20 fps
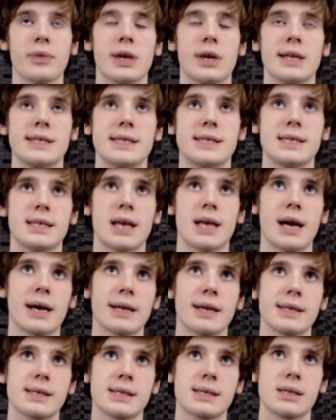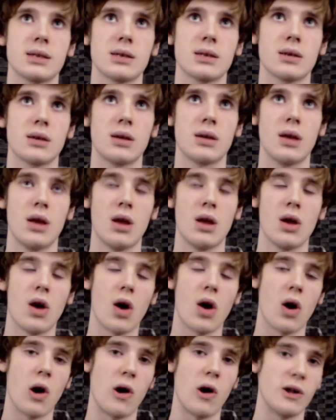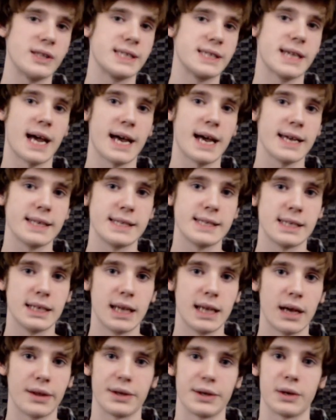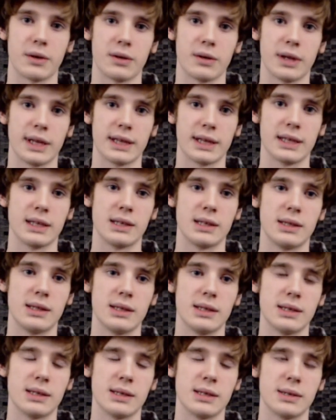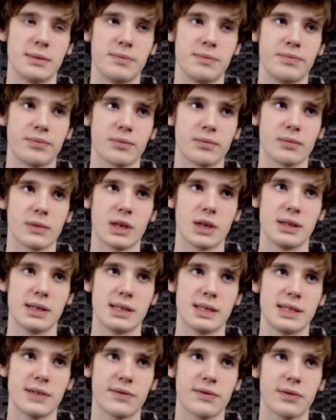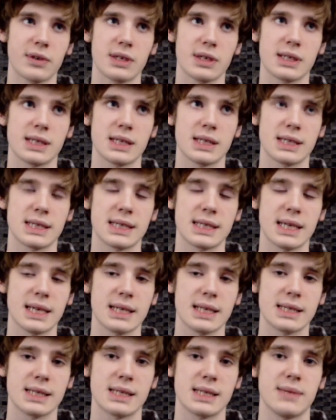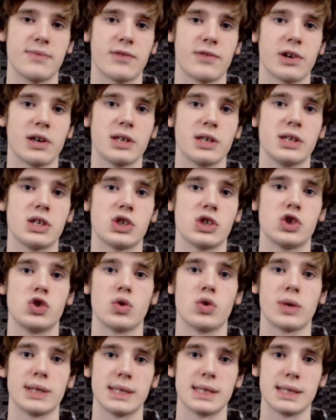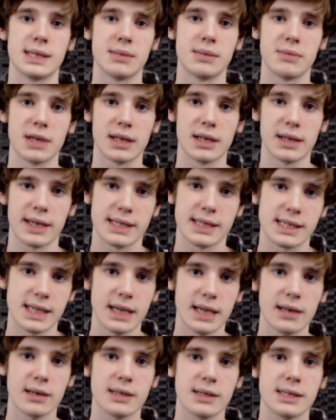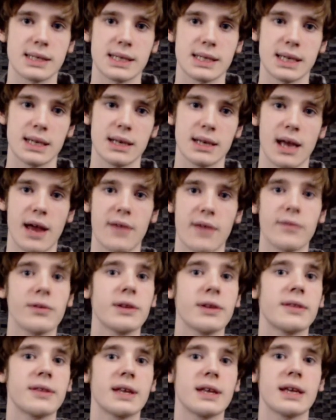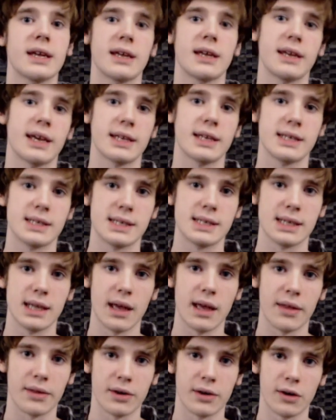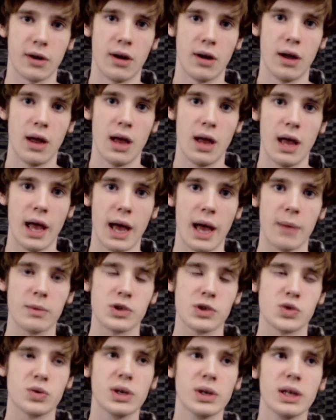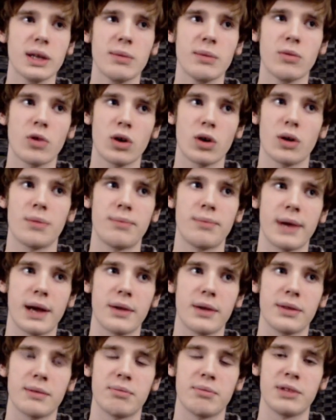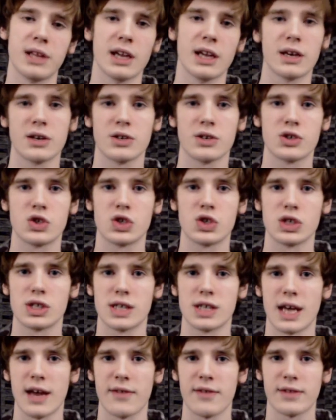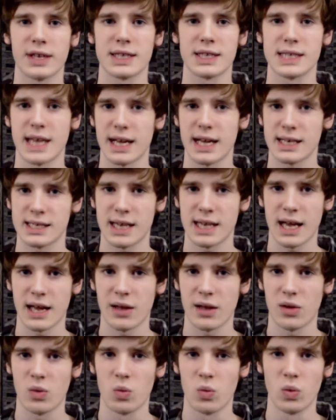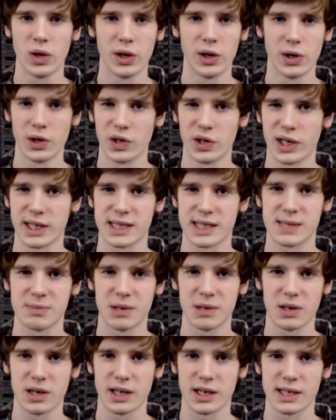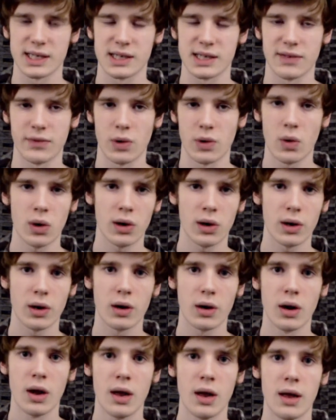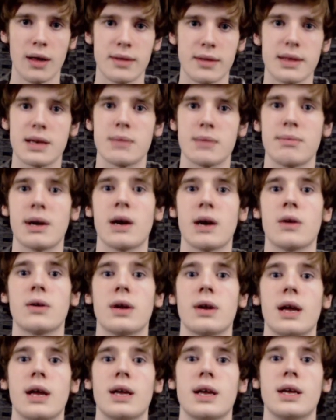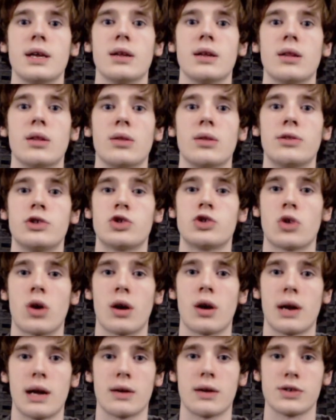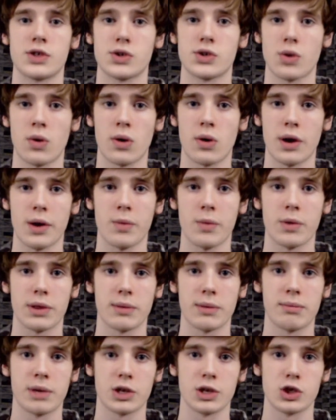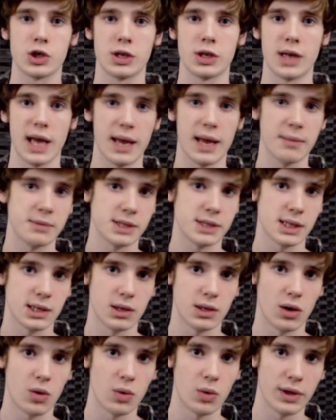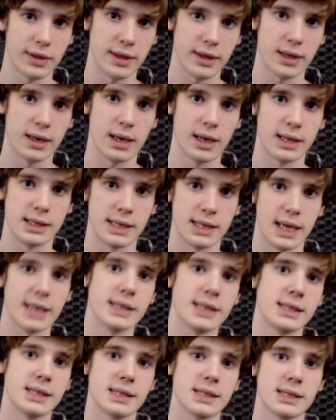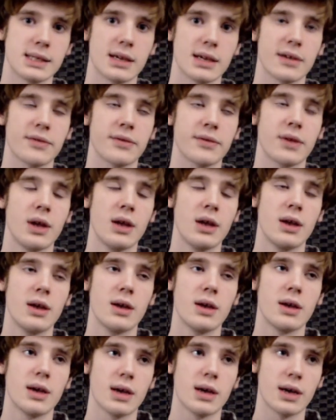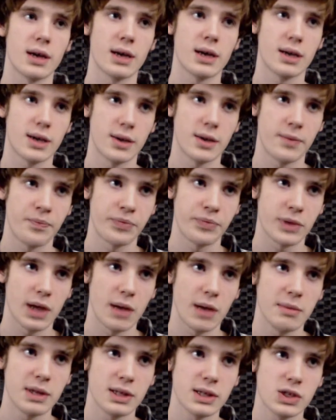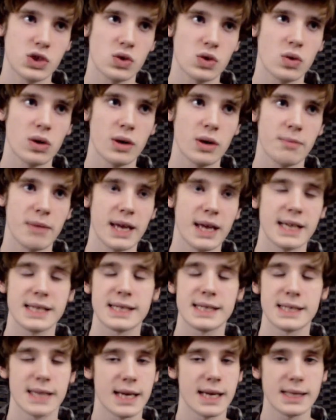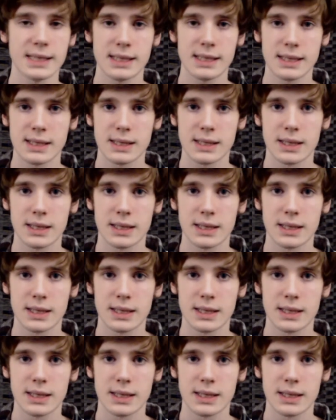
It's not all tied together. Like the different scenes seem very disjointed to me. Like Sight Unseen, everything connected together, and was really more about the players just having a tactile, weird experience of horror than about a drawn-out story with a bunch of names that go with it and dates and stuff. The story makes sense.